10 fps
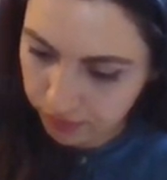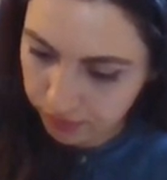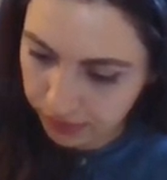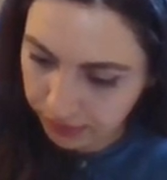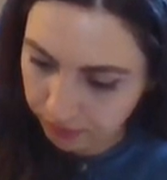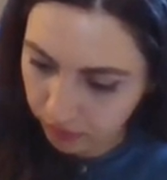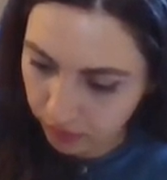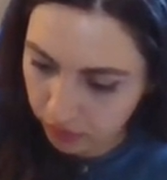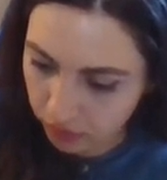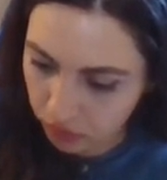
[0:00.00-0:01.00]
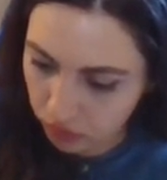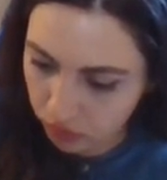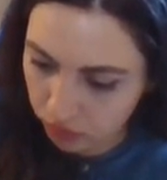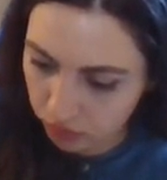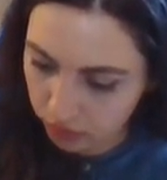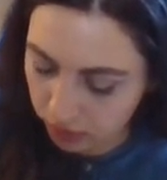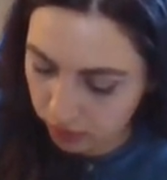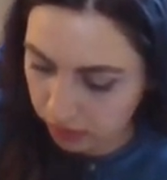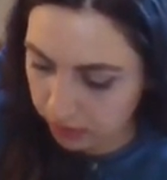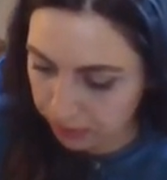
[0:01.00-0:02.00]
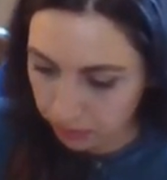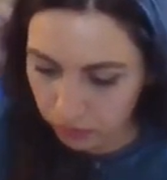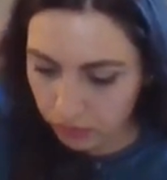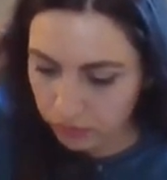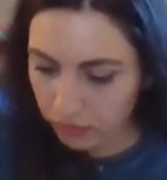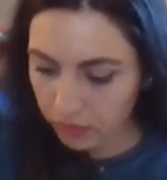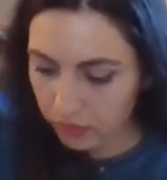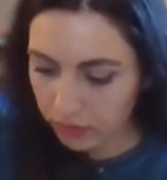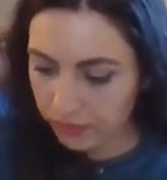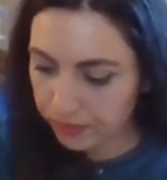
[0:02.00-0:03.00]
And I'm gonna choose color blue for you